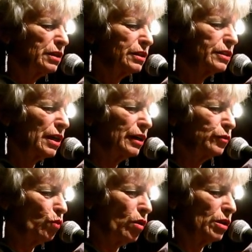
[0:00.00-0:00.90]

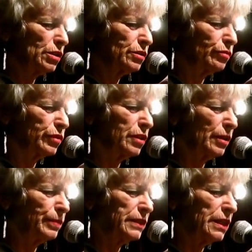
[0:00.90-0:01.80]
Sidewalks would
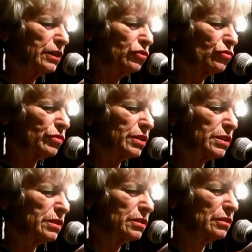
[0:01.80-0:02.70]
not be
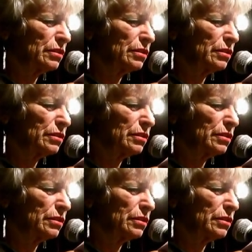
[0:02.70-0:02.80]
dangerous.